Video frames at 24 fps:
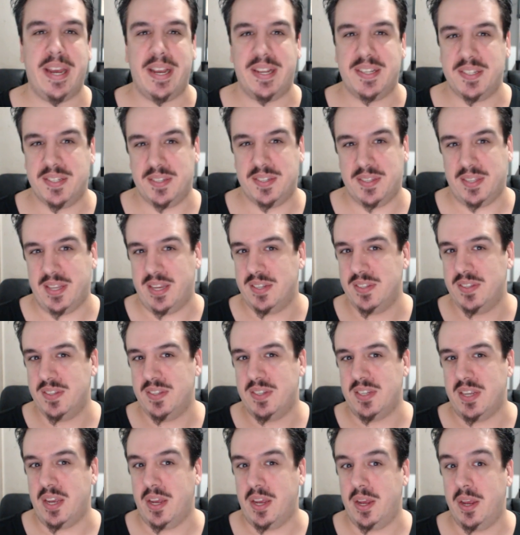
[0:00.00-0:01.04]
taste
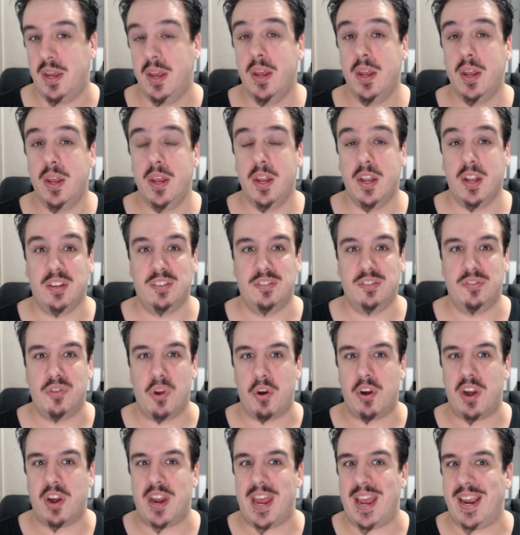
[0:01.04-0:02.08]
that's
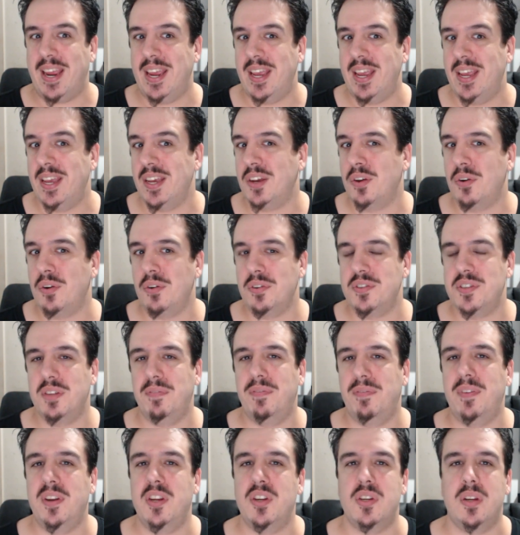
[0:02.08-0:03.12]
dragging it across
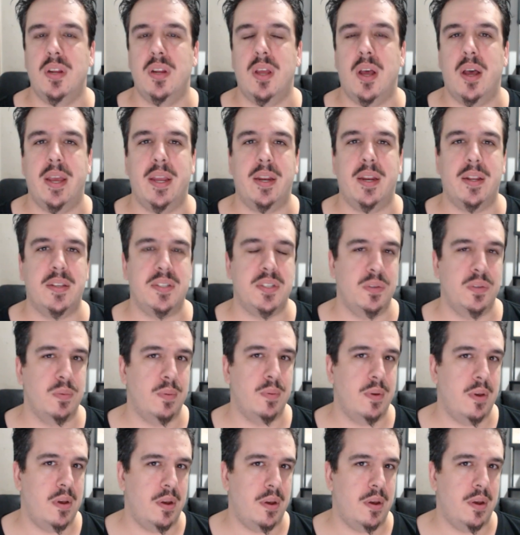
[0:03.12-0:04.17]
the finish line, as it
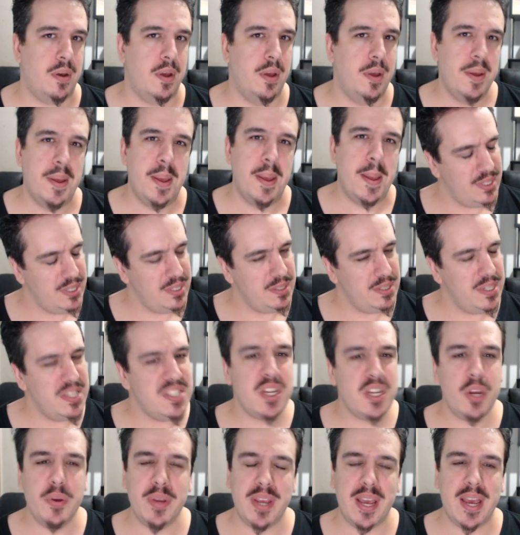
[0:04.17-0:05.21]
were.
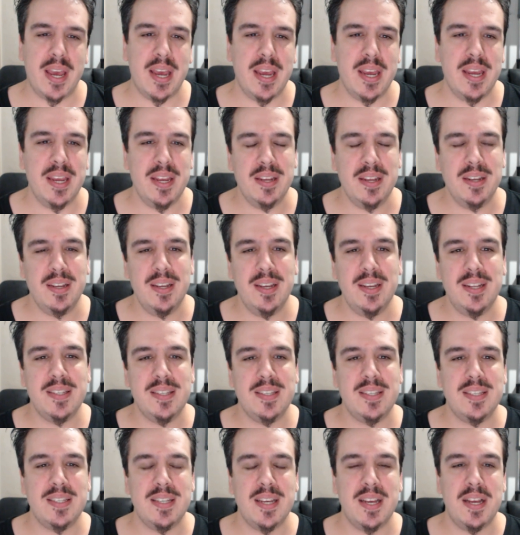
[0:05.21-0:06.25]
It's okay.
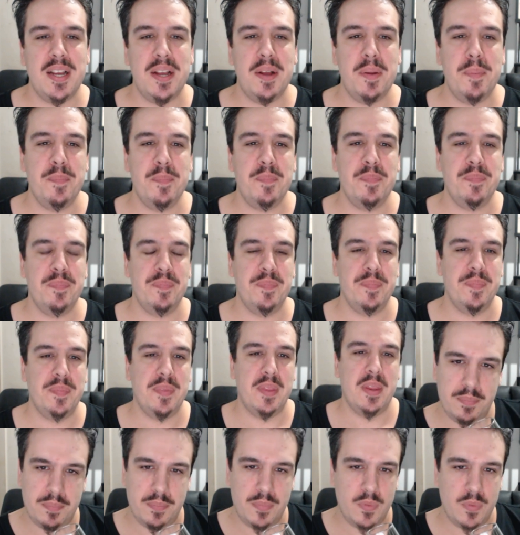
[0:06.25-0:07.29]

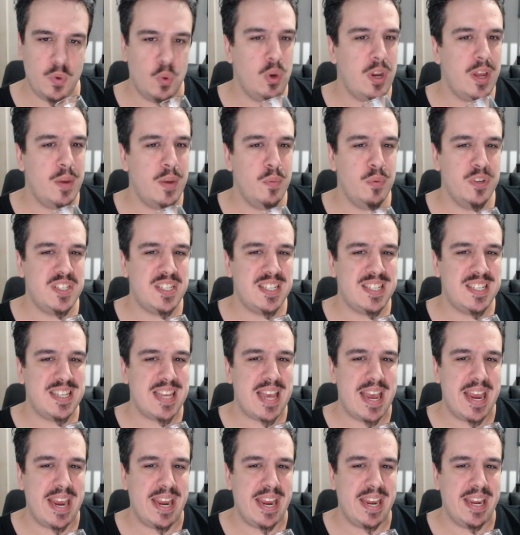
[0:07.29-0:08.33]
All I would
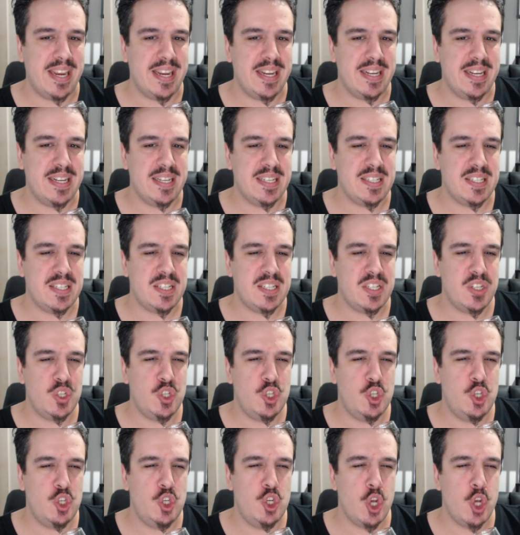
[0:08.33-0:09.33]
say is